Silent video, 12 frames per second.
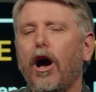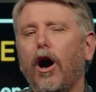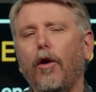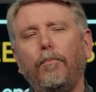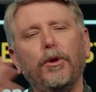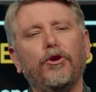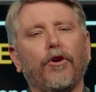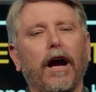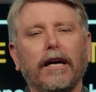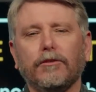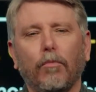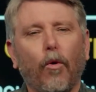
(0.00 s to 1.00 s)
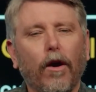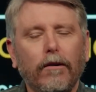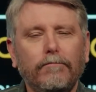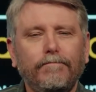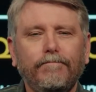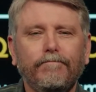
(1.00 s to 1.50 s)
Open your eyes more.
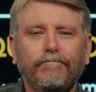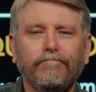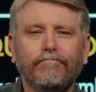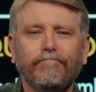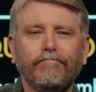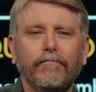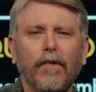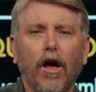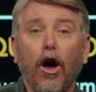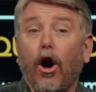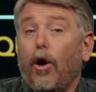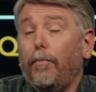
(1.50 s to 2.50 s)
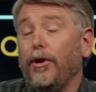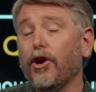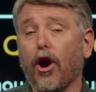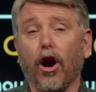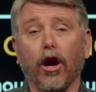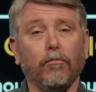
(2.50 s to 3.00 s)
Open
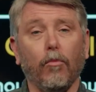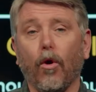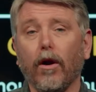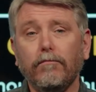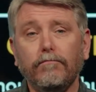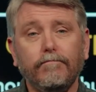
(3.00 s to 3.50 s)
your heart more.